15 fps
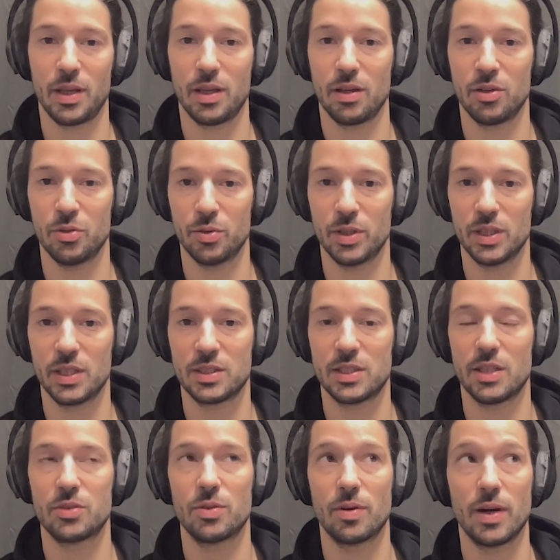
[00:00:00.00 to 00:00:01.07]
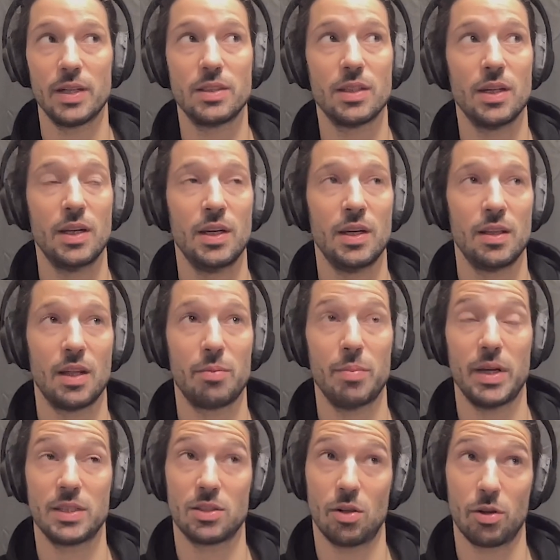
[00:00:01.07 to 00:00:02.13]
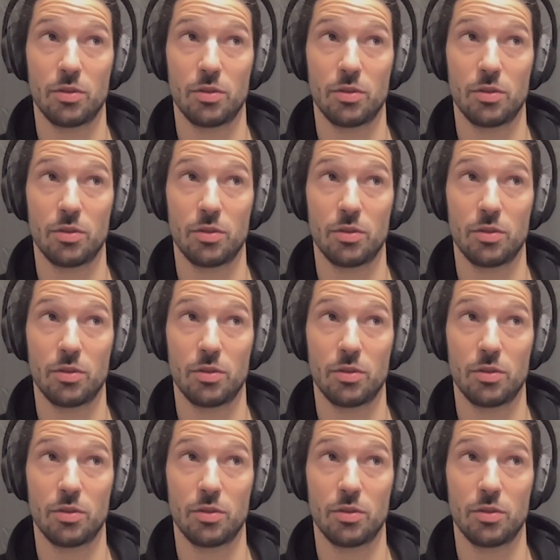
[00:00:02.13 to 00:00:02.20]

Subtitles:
Google, etc. Right? That makes a lot